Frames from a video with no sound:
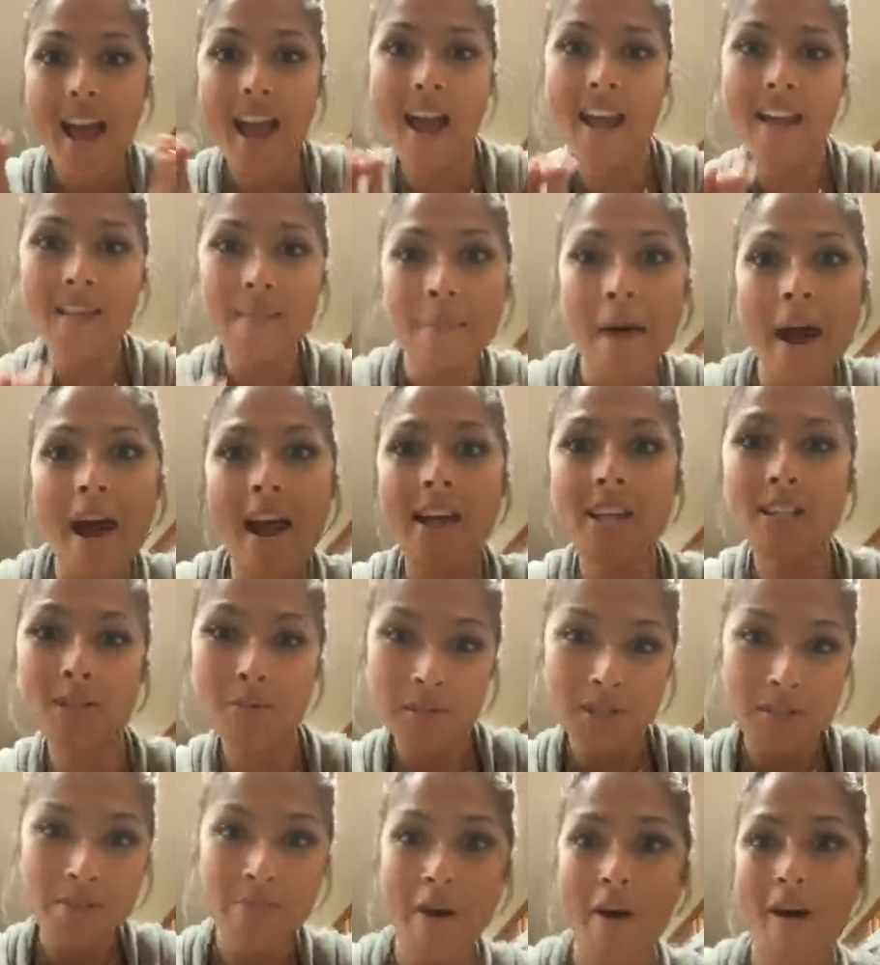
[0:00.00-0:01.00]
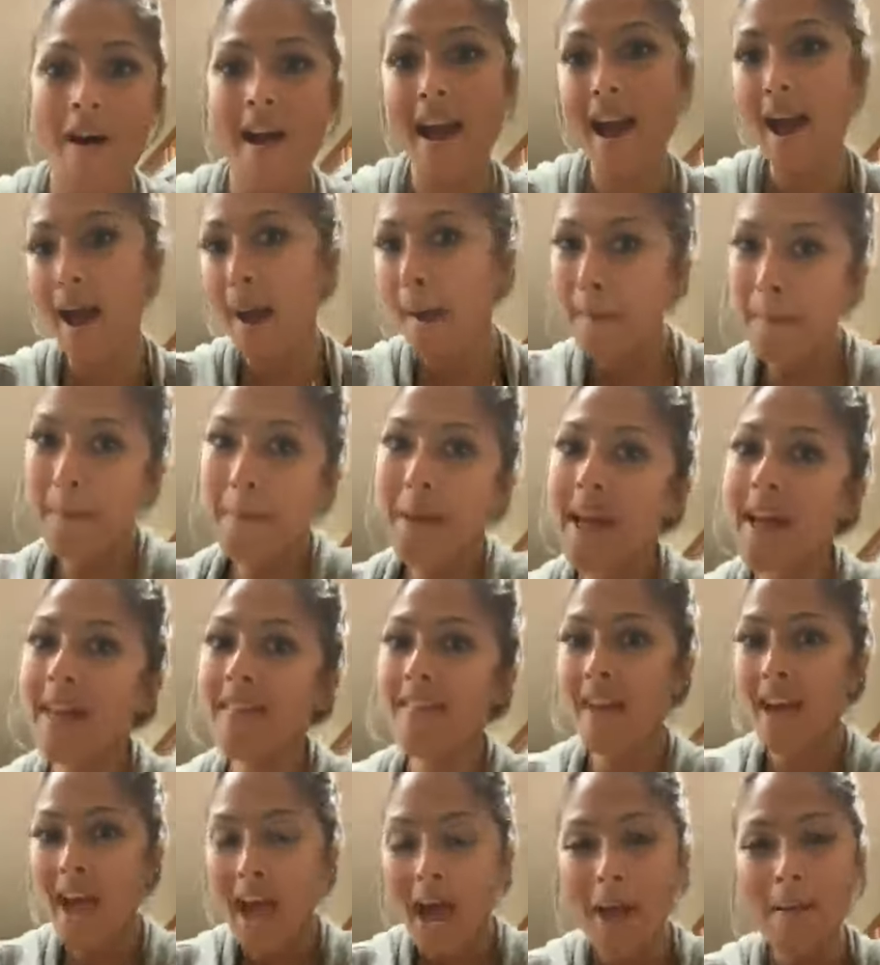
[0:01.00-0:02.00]
And my husband's gonna be happy
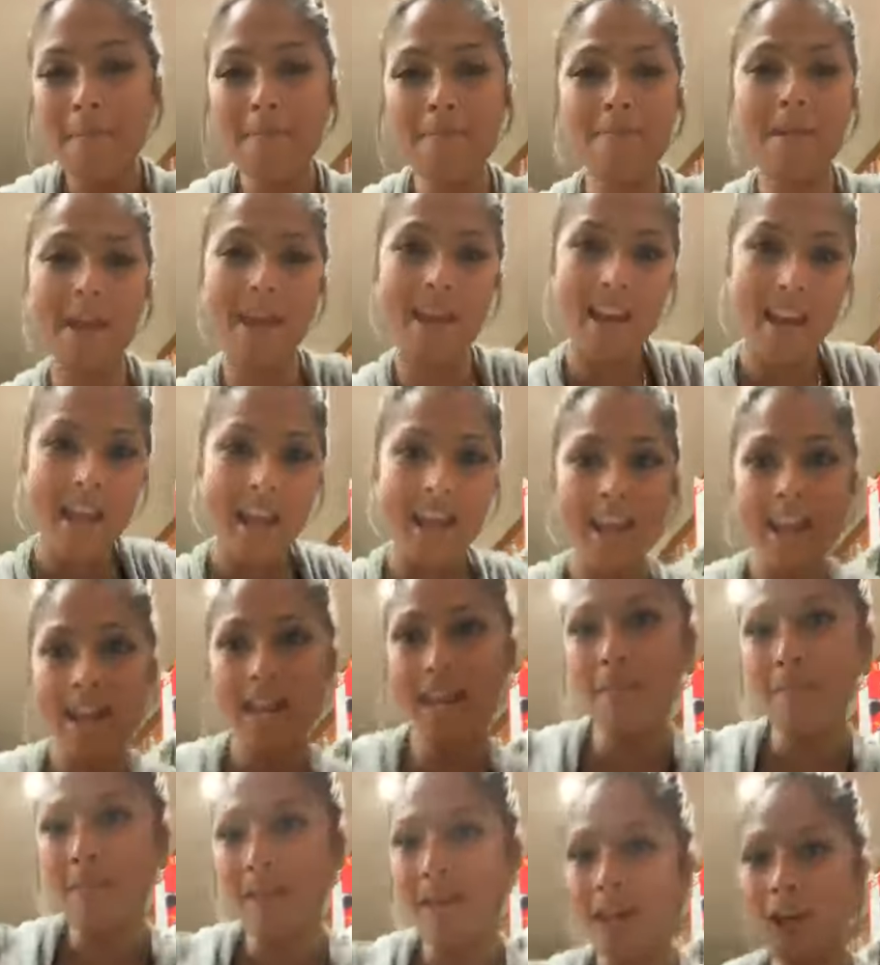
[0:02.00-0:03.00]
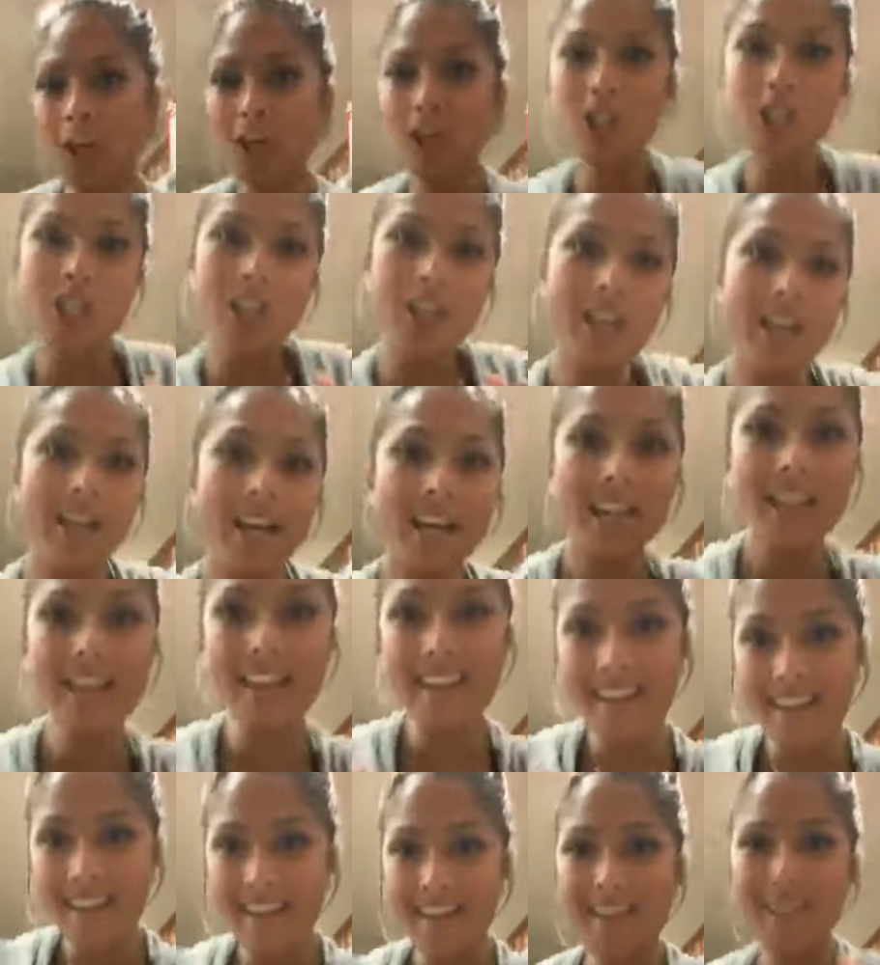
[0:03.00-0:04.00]
that I made him
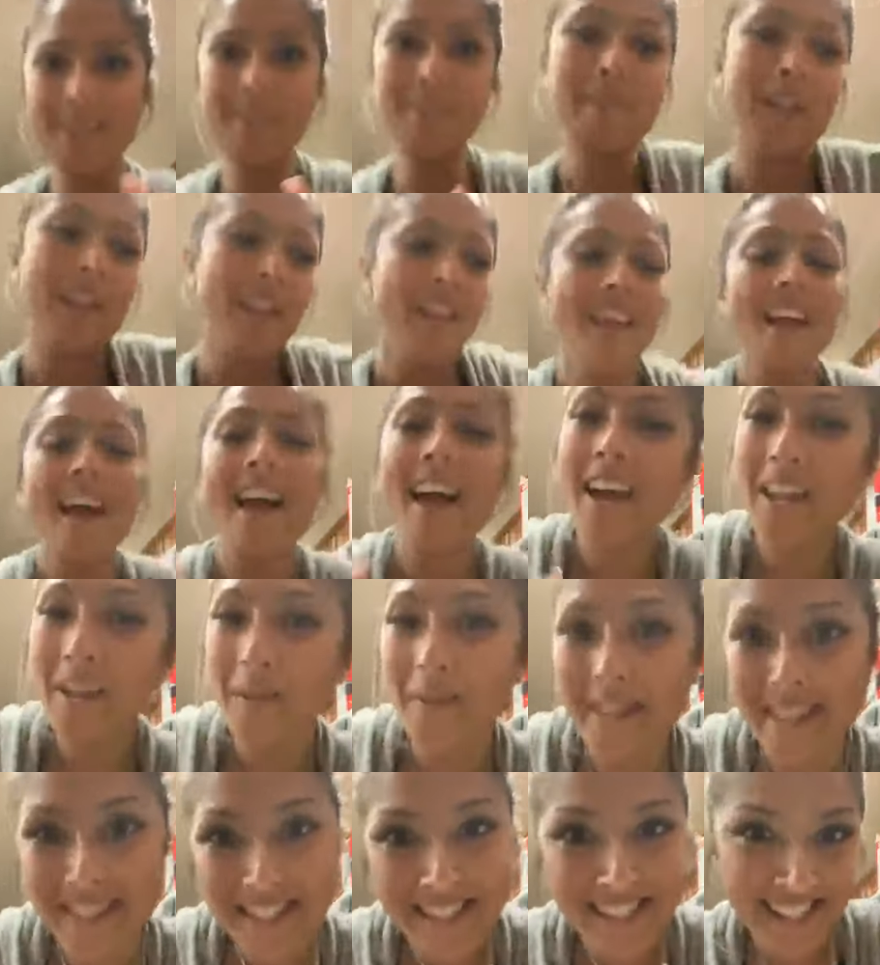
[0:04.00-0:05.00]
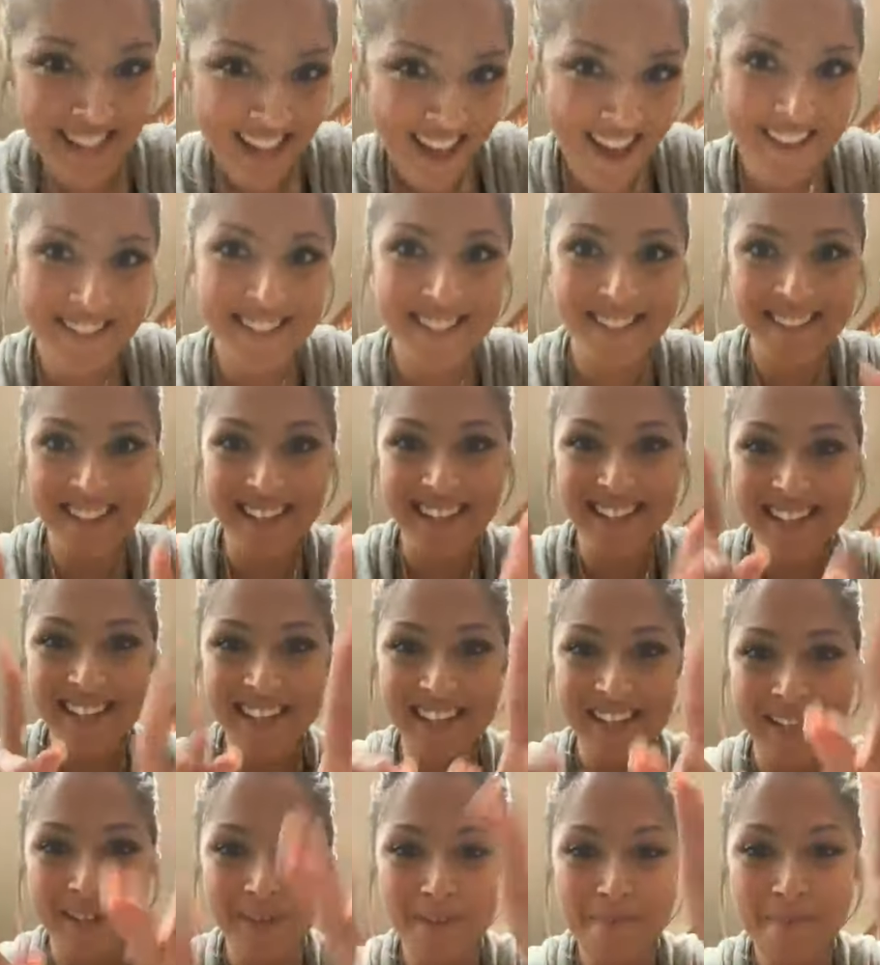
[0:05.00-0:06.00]
chicken. Anyways, I'll see you guys
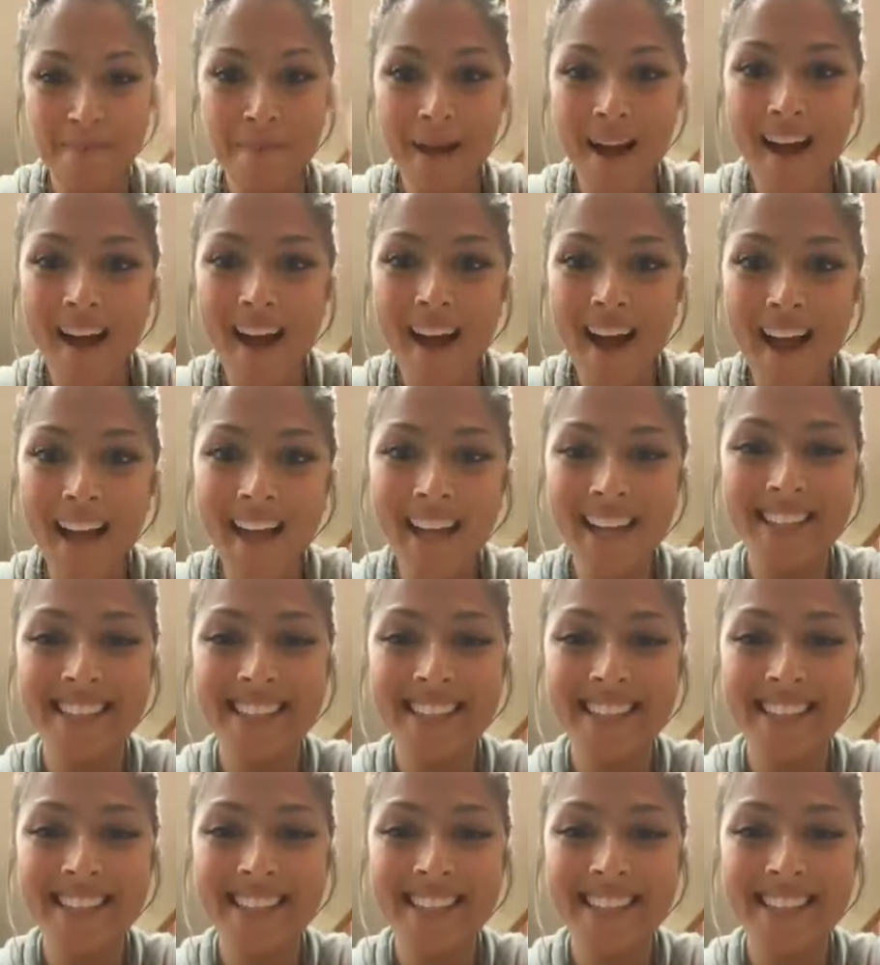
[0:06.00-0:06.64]
later. Bye.